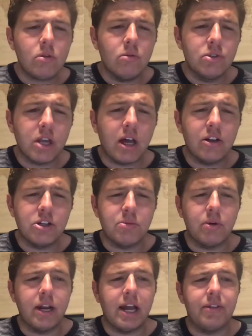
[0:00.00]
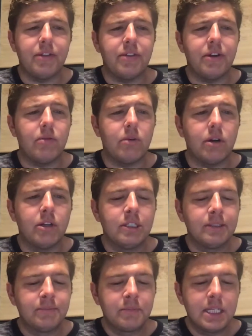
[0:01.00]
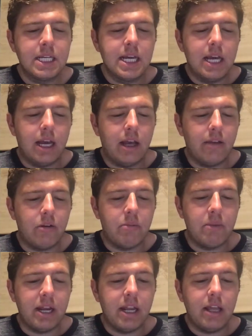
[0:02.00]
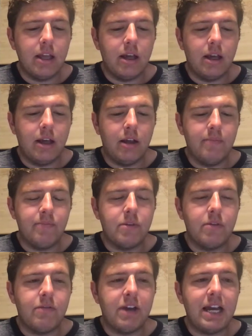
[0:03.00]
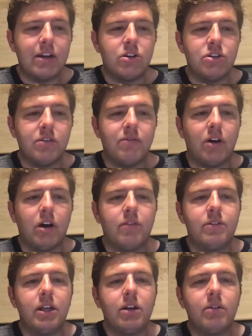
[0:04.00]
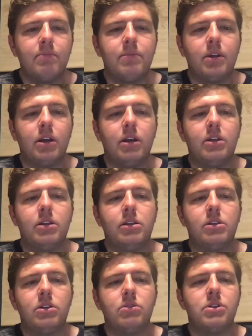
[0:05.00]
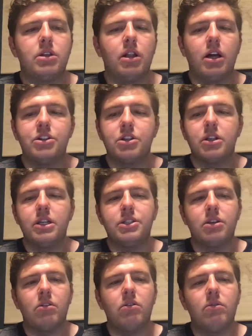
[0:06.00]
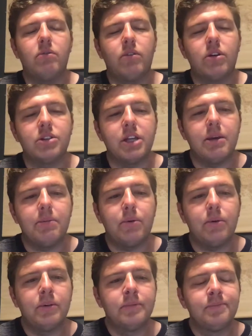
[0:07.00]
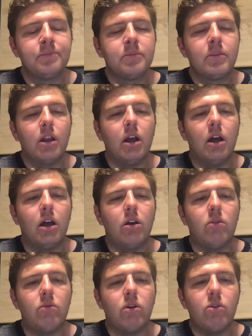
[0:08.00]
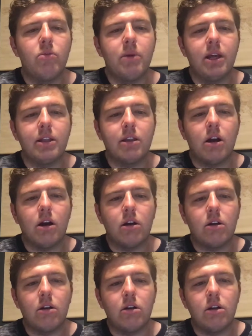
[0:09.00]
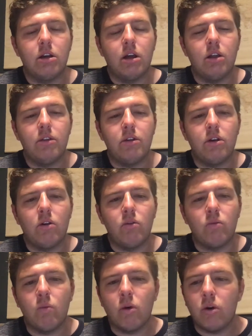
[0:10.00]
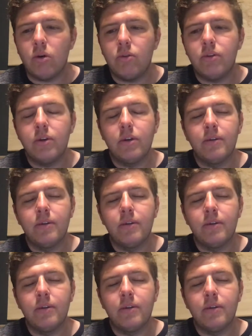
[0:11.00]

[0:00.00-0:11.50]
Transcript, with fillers: Well, scholars point out that there were uh, there are many um, factors involved here uh, sociologically. So, for example, uh, Rome had conquered uh, the known world.